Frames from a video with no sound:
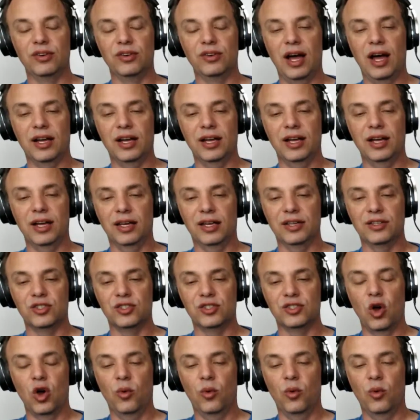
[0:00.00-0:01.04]
gonna, because
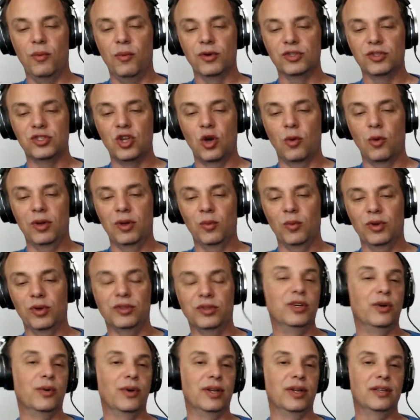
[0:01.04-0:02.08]
almost no one will do
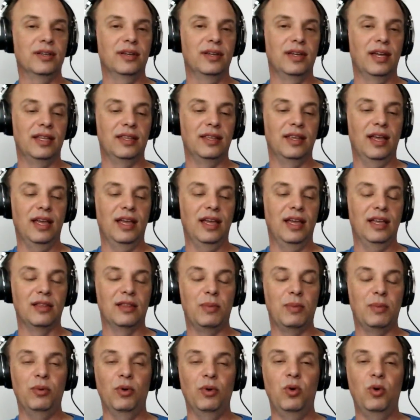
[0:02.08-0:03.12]
it. And the people
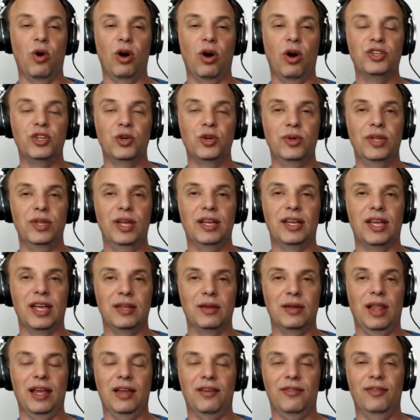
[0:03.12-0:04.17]
who are doing it get
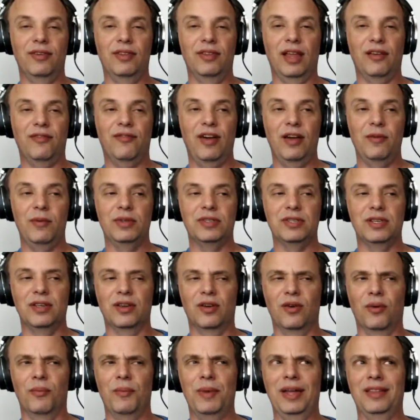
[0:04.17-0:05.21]
like 5 minutes in to go,
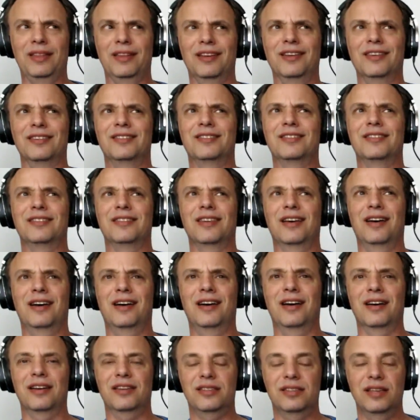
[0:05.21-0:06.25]
man, this
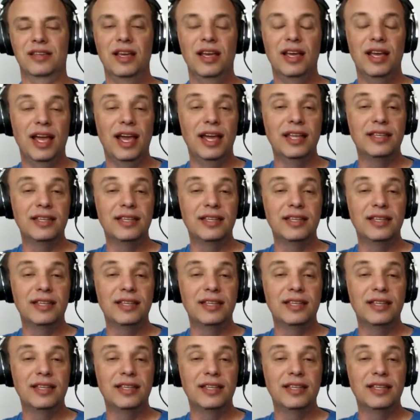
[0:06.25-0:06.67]
sucks. It's